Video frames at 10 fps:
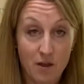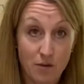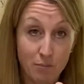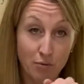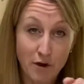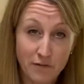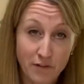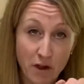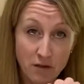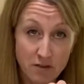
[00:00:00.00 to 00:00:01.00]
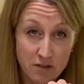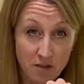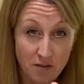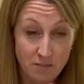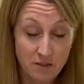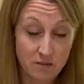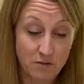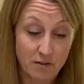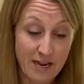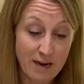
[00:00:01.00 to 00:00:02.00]
the profile, so that the sort
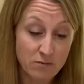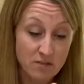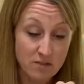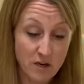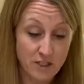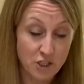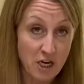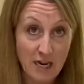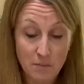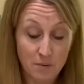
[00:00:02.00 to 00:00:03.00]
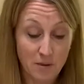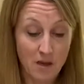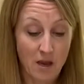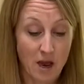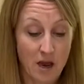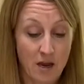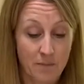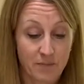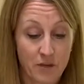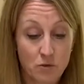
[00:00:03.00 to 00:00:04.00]
of the outside shape,
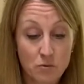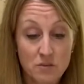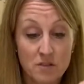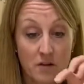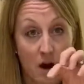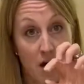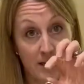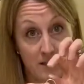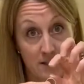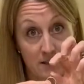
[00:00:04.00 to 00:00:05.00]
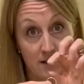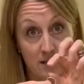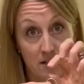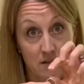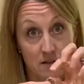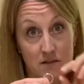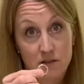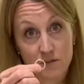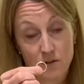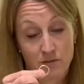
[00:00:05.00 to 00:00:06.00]
and also the height, the thickness
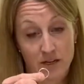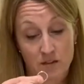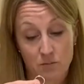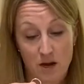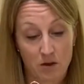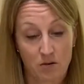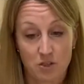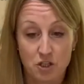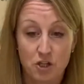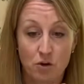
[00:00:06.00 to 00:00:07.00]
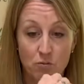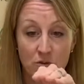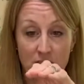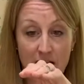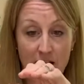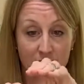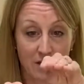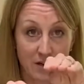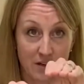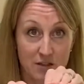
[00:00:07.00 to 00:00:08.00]
of the ring as well, because you don't want to have a
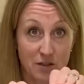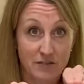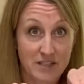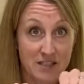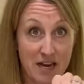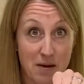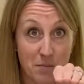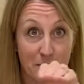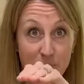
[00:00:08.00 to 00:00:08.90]
sort of a step